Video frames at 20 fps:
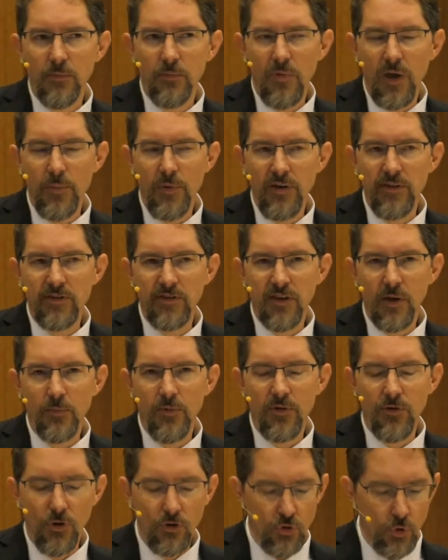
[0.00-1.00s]
Maybe some
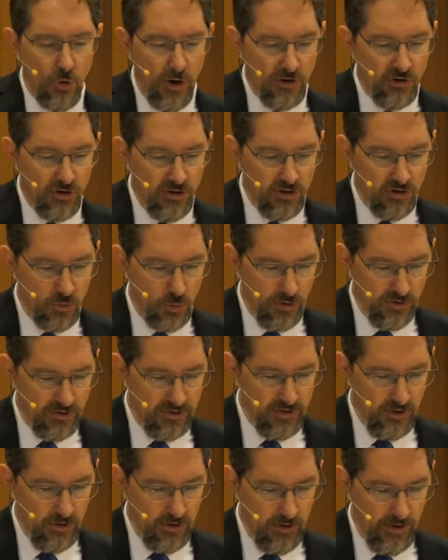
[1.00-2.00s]
of those questions will
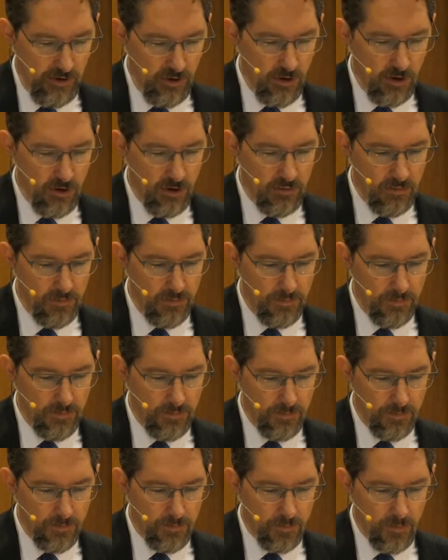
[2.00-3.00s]
still linger,
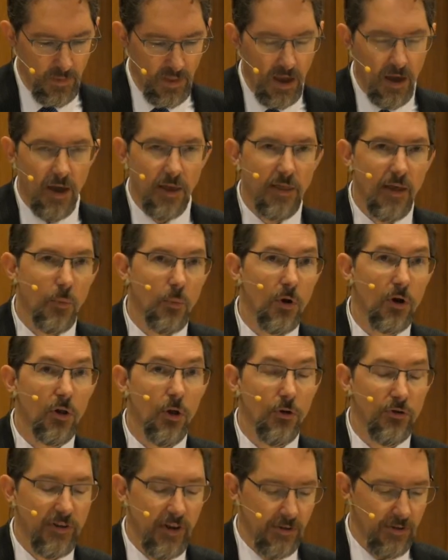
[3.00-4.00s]
and then we'll
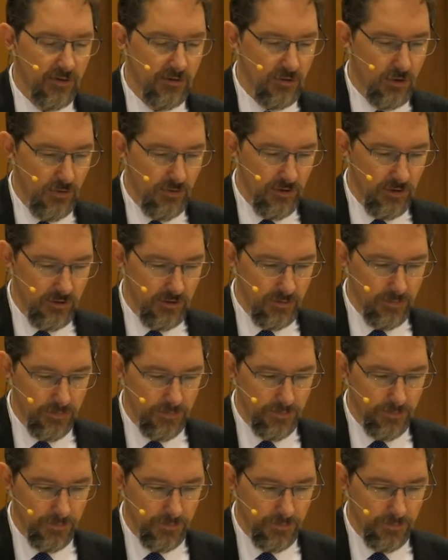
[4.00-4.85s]
close out the service.